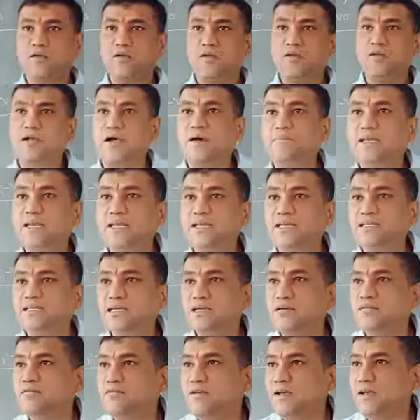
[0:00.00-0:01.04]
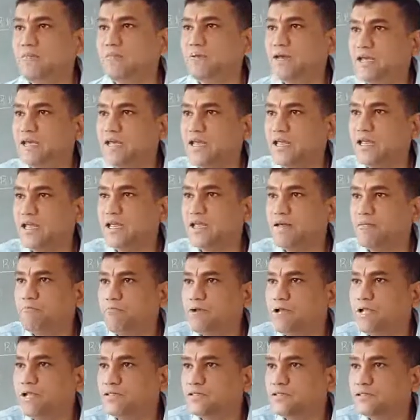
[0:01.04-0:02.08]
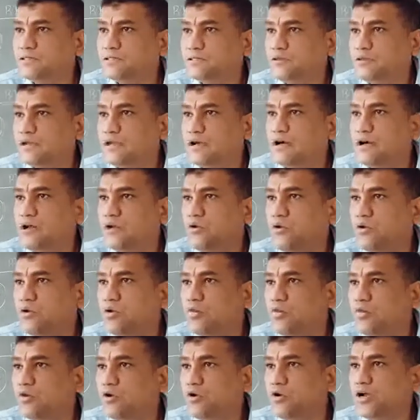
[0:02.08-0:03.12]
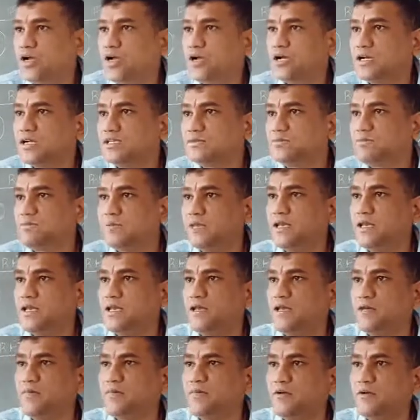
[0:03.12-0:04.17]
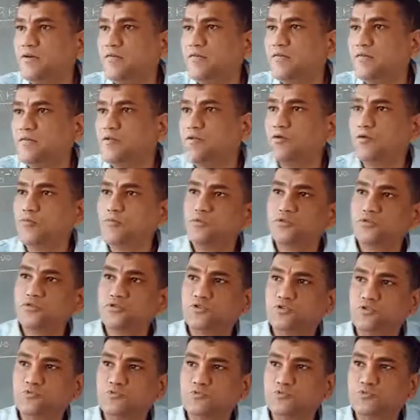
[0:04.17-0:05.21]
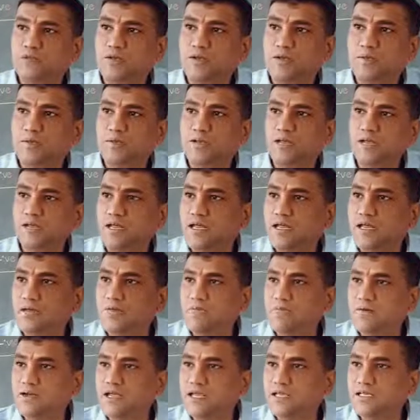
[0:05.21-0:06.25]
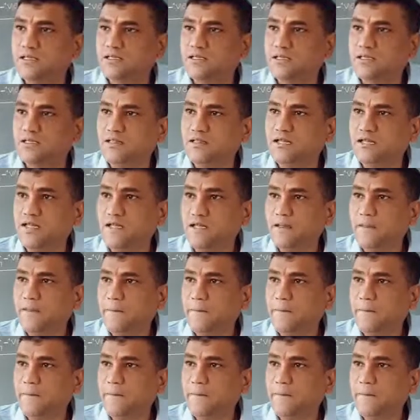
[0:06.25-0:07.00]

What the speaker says: combination will be taking place. Non-homologous pairing up of chromosomes will be taking place in the.